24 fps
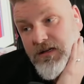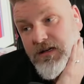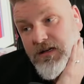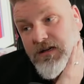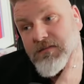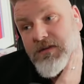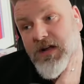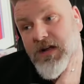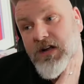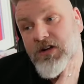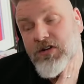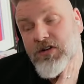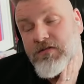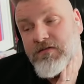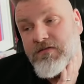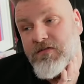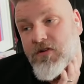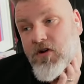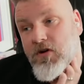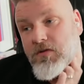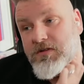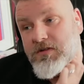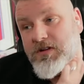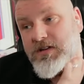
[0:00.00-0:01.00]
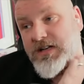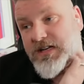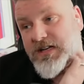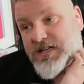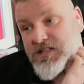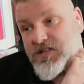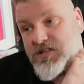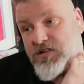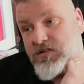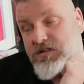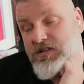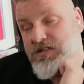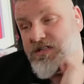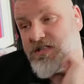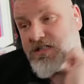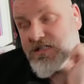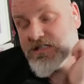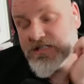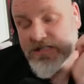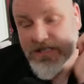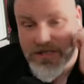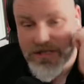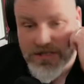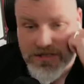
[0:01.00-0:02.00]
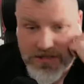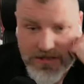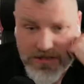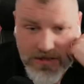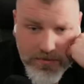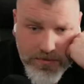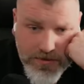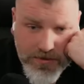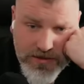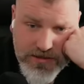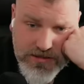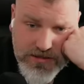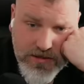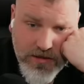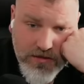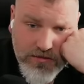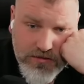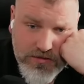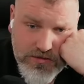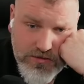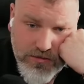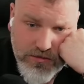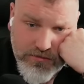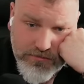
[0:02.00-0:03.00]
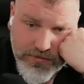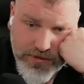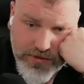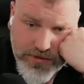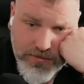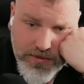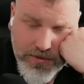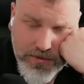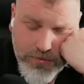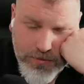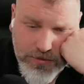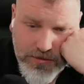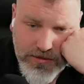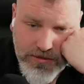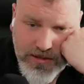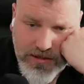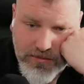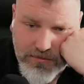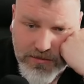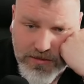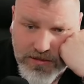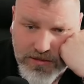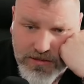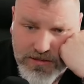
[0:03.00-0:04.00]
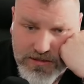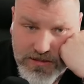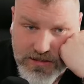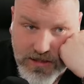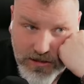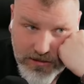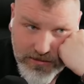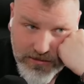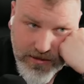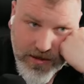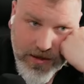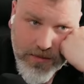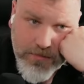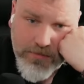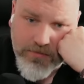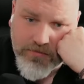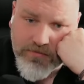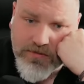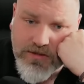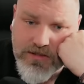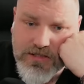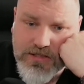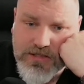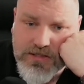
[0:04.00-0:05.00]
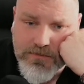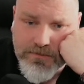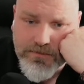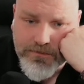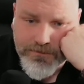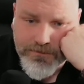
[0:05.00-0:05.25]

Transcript: not looking forward to the next 36 days until PSR is over anyway. I put it that way, guys. On top of this,